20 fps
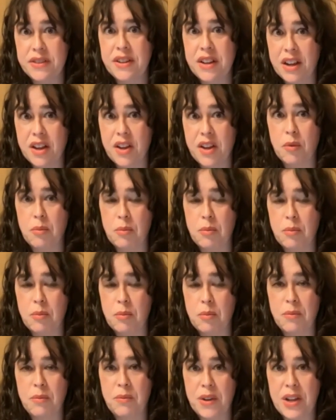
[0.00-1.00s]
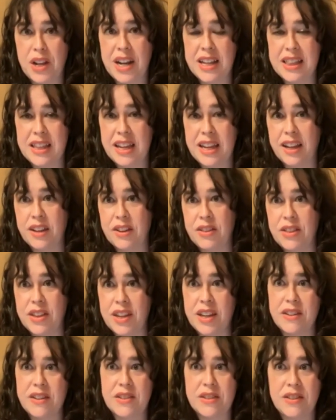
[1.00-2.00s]
And I think
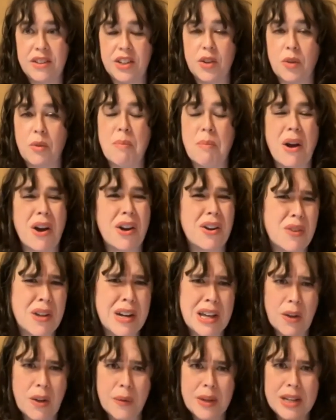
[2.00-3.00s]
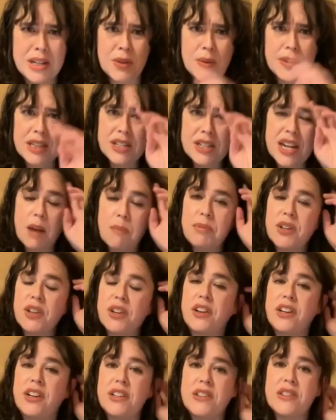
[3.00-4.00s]
that, you know, part of what I go into in the
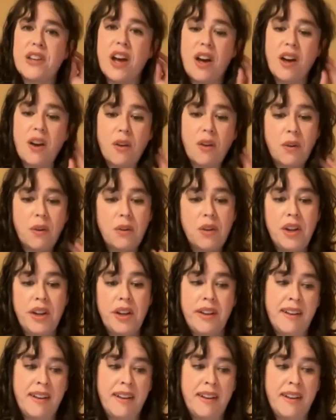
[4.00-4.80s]
chapter is how